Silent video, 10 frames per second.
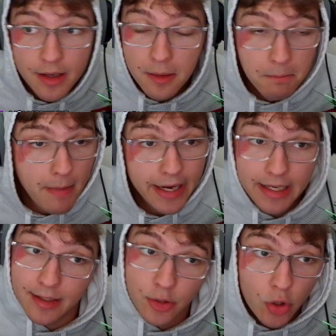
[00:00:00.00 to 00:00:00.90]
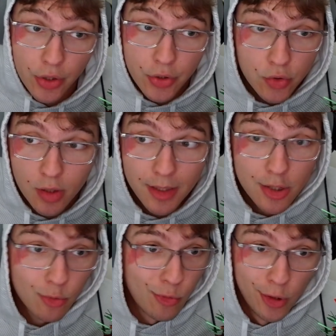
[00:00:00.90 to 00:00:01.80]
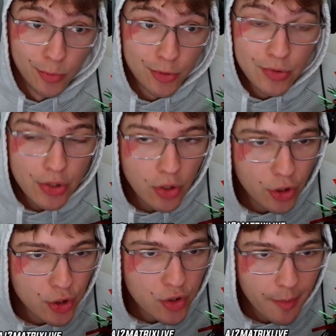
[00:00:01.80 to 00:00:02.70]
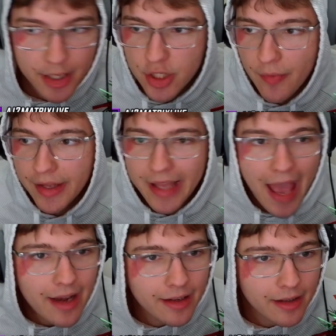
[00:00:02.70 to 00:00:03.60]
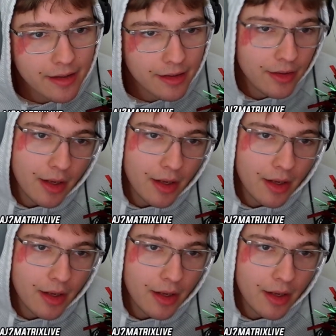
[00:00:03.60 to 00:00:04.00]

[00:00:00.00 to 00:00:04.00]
Mega Knight, you can only do so much. Royal Recruits, you can only do so much. The Cannon, I